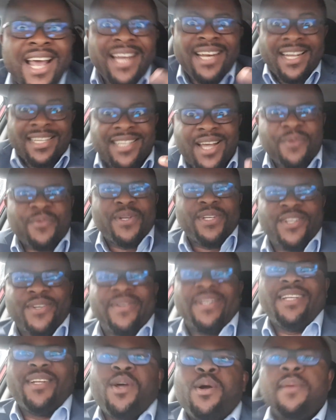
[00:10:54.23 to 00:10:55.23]
That's how we do
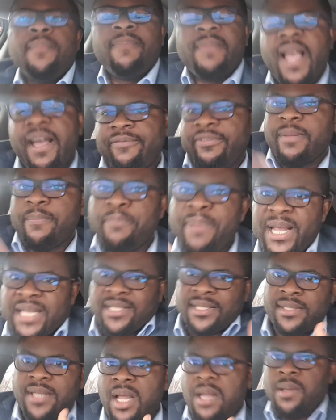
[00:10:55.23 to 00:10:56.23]
it, no? Have the
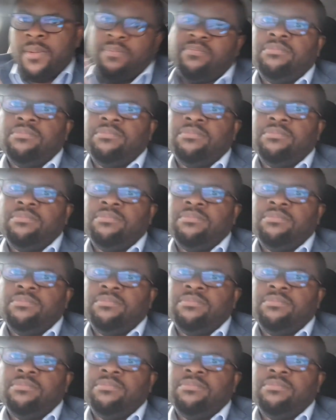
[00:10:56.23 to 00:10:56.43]
best day.